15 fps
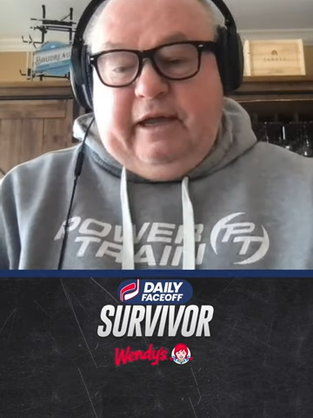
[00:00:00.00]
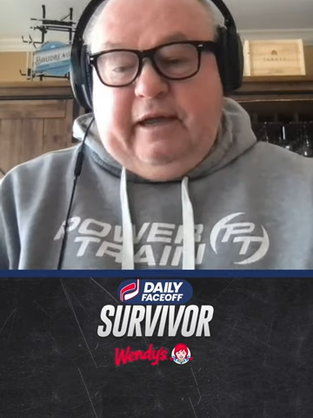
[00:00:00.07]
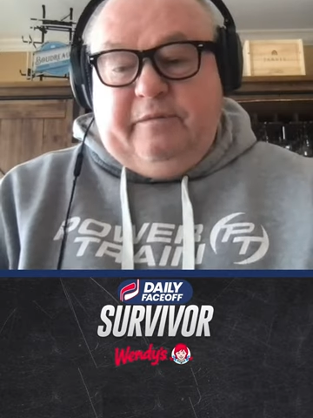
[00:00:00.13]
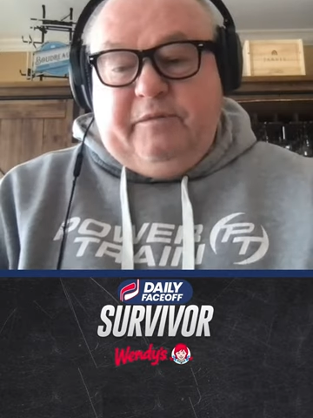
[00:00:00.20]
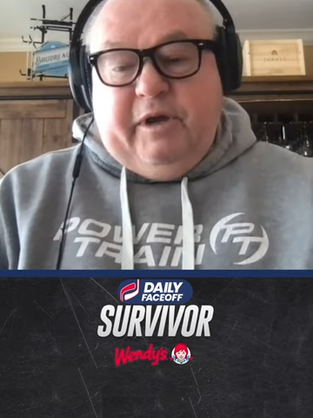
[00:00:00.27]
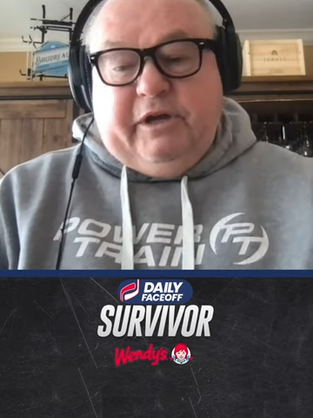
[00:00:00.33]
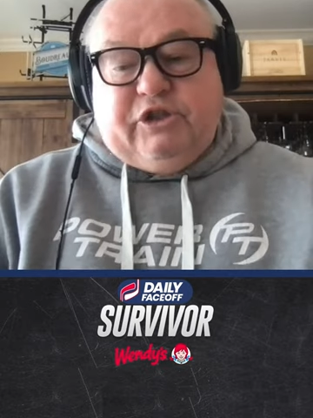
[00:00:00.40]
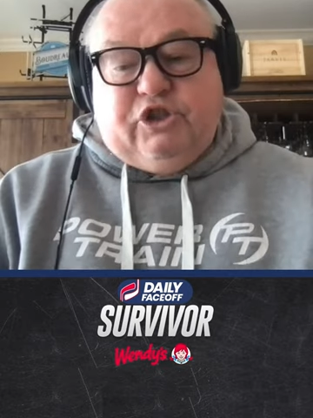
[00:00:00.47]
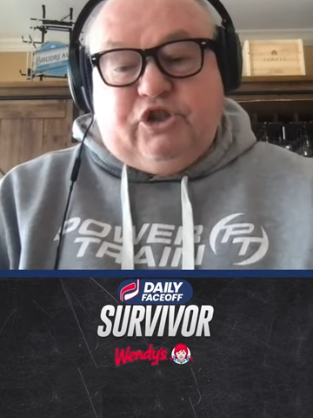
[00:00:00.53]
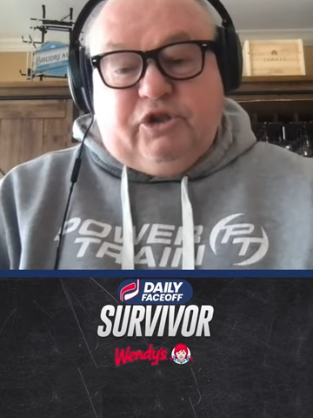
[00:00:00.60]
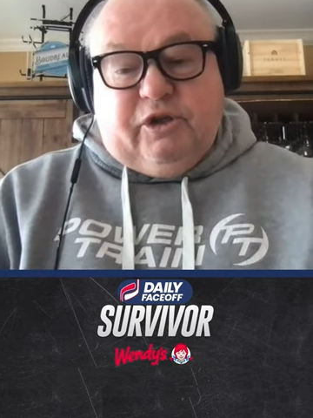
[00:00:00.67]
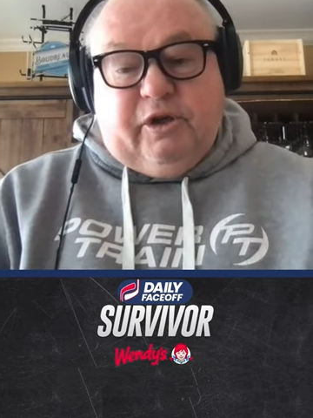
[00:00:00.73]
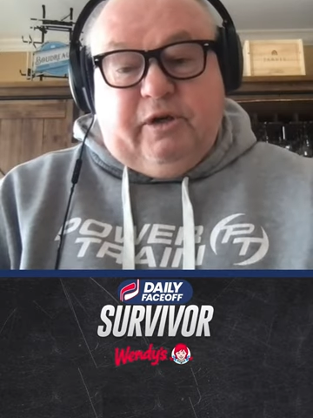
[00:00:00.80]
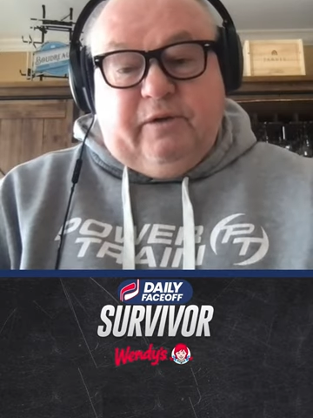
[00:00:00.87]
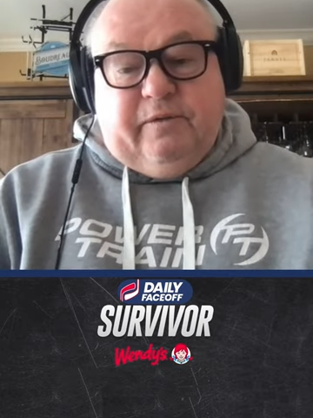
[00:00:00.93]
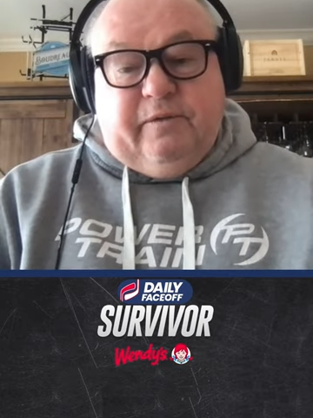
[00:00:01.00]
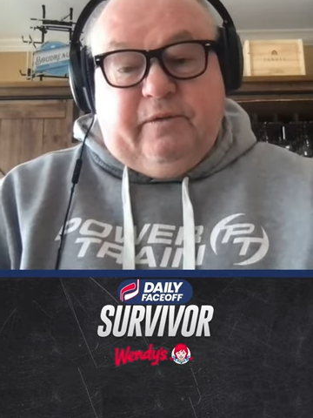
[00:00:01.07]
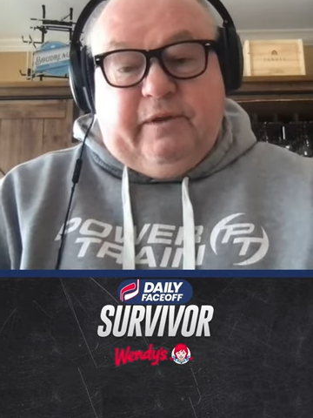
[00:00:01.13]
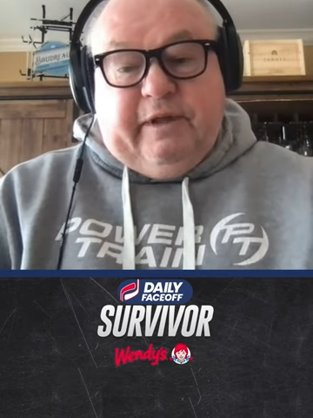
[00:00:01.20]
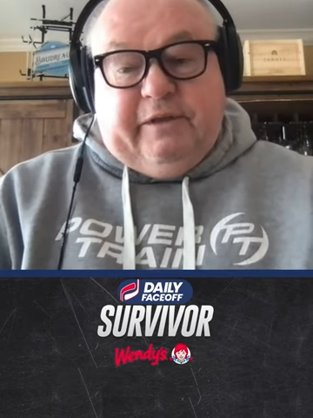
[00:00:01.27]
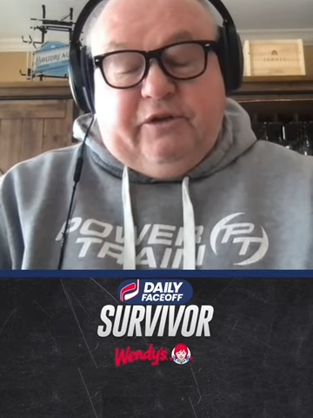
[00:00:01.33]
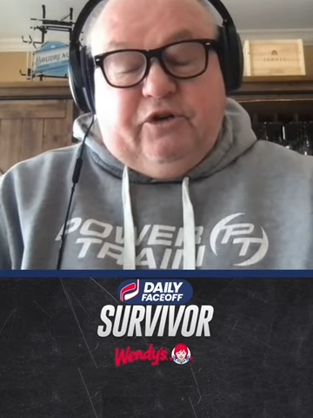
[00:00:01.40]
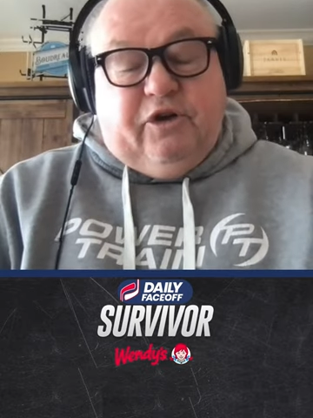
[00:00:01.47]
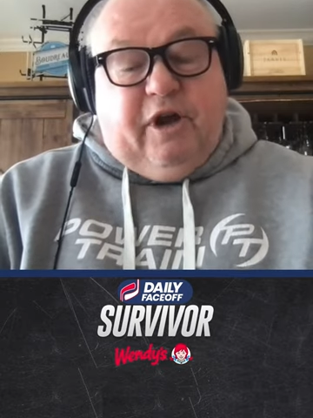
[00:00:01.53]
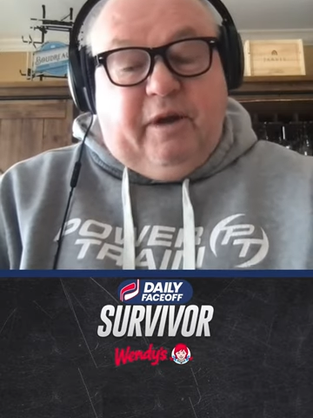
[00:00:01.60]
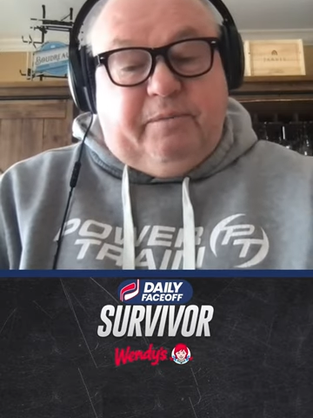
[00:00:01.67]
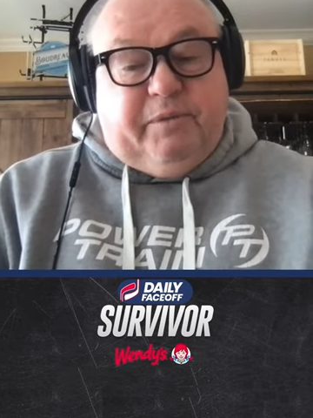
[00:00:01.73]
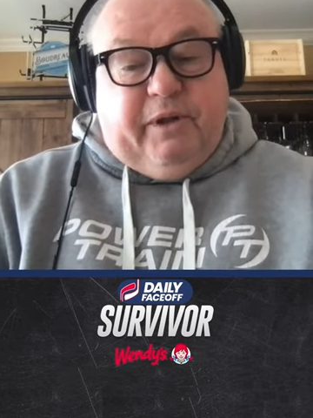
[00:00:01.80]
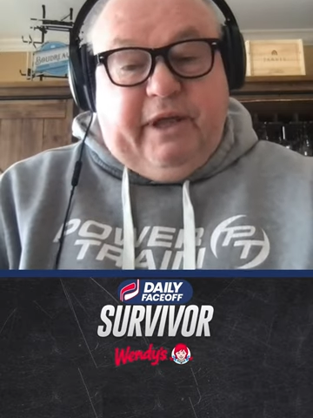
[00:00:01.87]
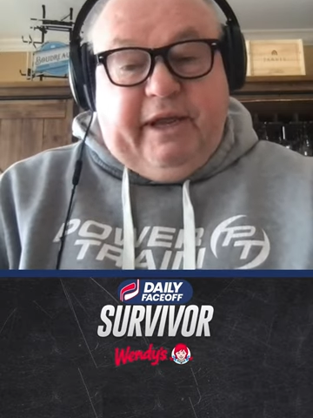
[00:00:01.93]
I'm not sure that they're
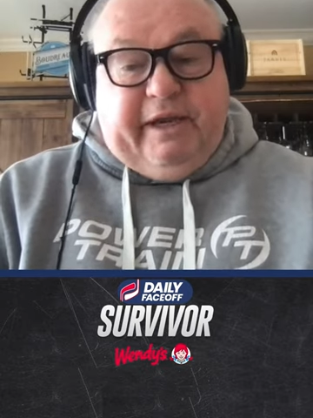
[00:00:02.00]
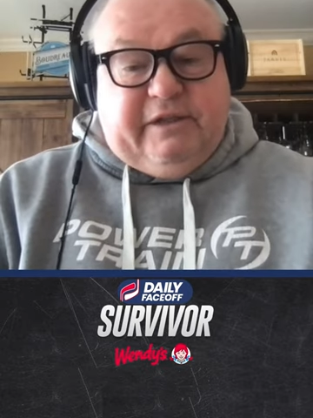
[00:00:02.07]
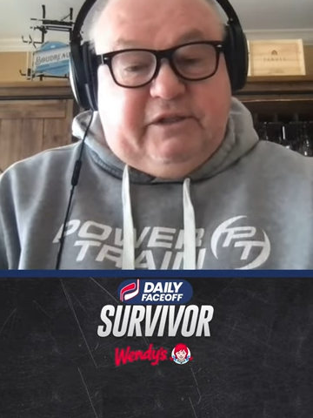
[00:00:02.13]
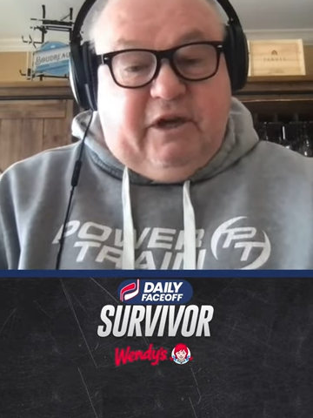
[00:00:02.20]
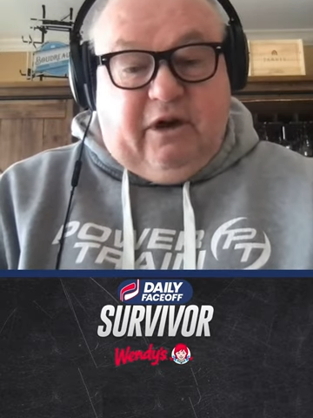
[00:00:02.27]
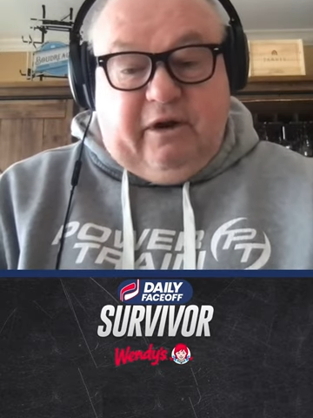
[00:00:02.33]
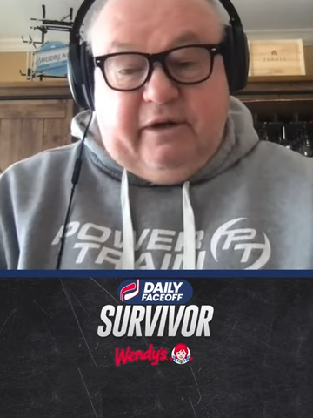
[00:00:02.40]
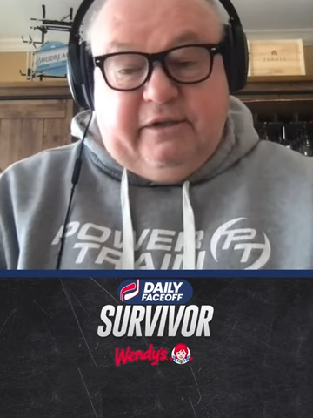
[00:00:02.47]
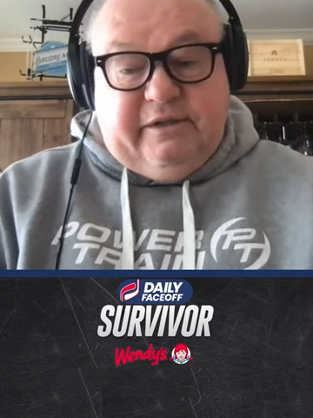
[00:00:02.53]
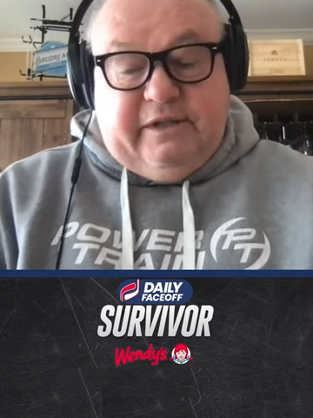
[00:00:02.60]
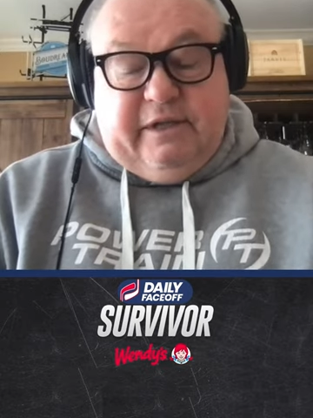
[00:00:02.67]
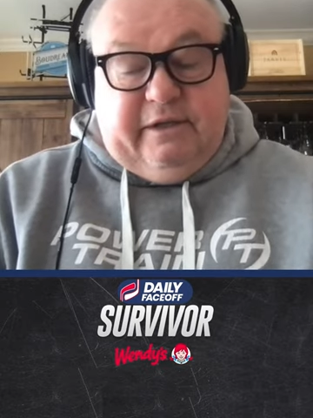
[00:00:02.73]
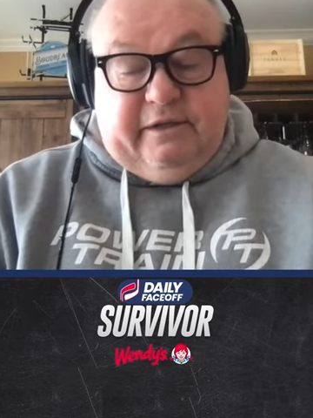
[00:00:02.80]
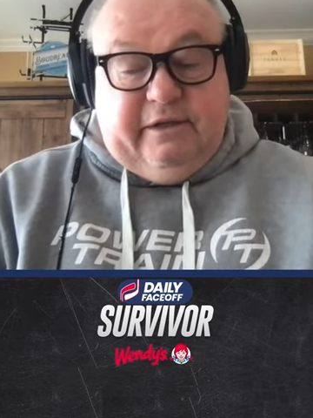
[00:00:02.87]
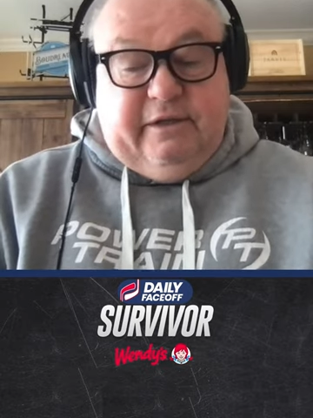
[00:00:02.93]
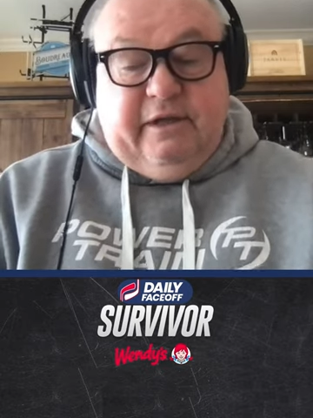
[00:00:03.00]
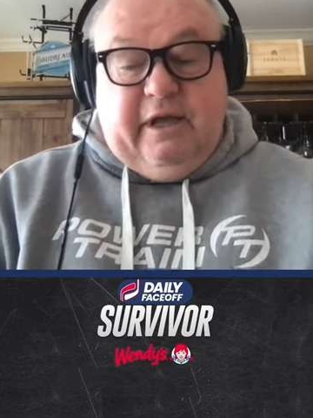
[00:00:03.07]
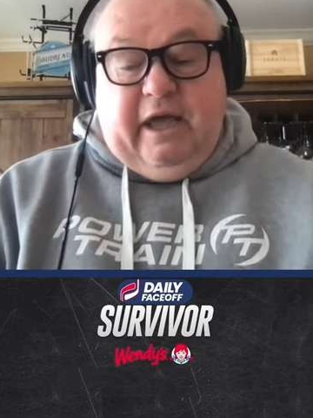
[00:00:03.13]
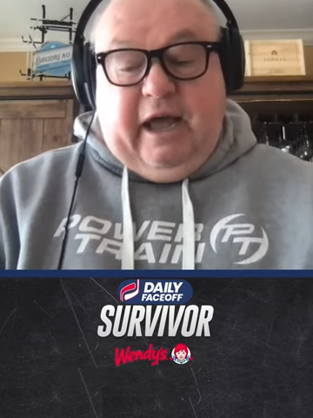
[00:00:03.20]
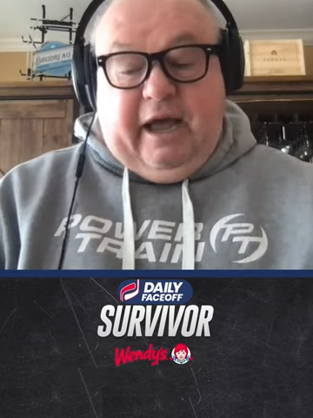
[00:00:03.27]
not playing as hard as the, the,